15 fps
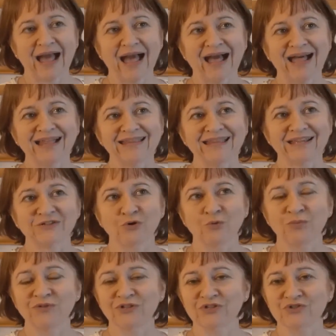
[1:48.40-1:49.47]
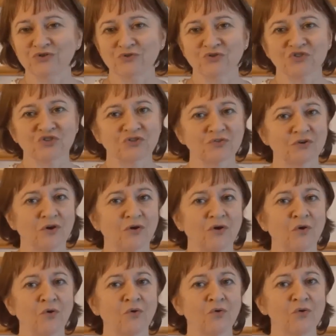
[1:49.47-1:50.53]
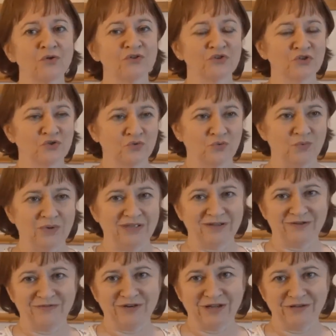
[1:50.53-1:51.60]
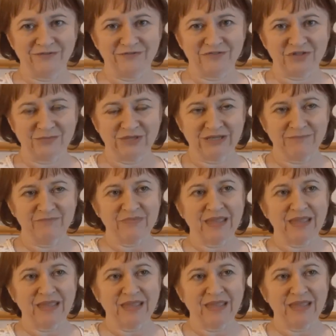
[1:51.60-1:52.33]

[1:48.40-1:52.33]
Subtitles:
and that opened the door to a whole new way of life to me.